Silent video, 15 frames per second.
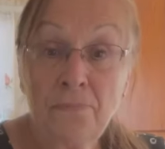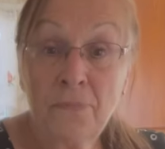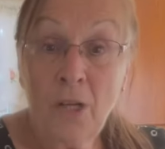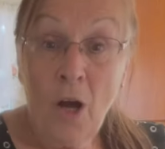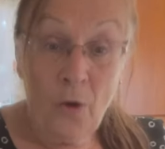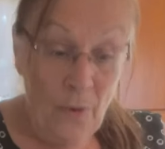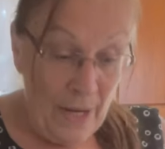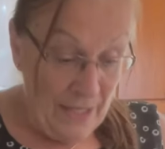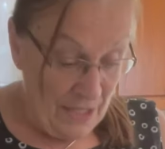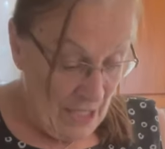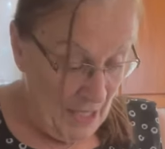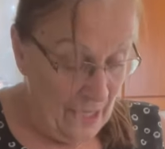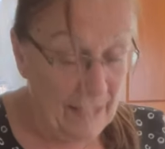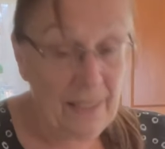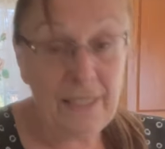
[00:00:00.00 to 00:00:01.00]
All right,
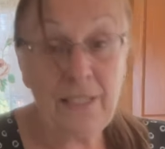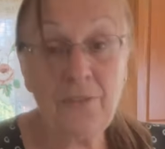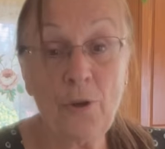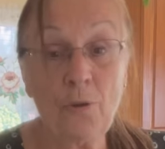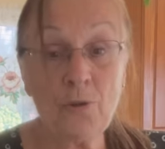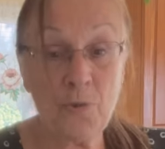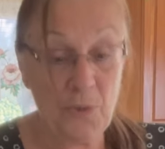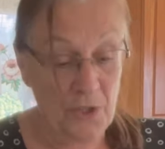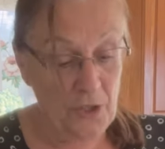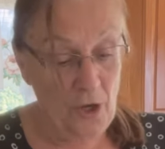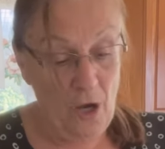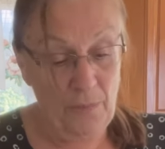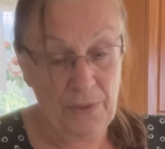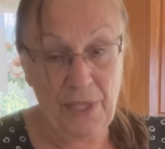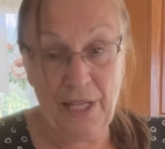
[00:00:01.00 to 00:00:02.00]
I cleaned those with a
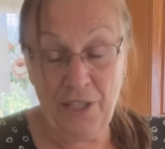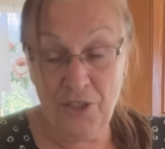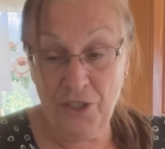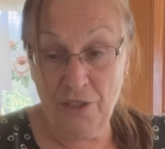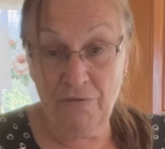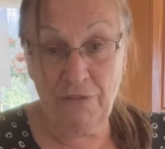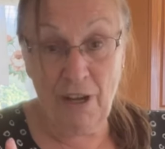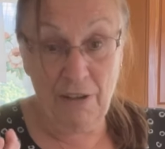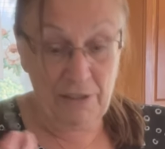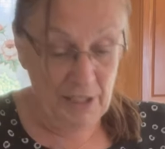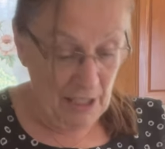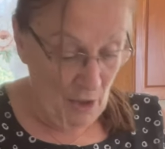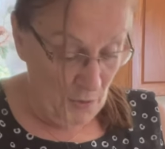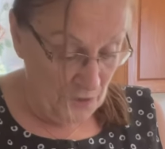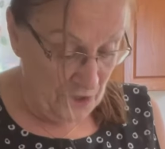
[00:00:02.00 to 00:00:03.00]
combination of cutting it
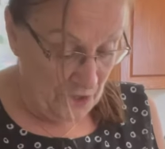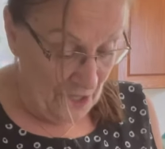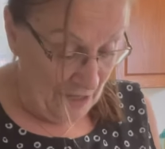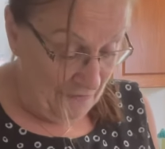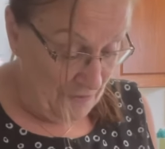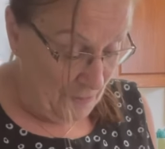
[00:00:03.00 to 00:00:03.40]
out with a knife, the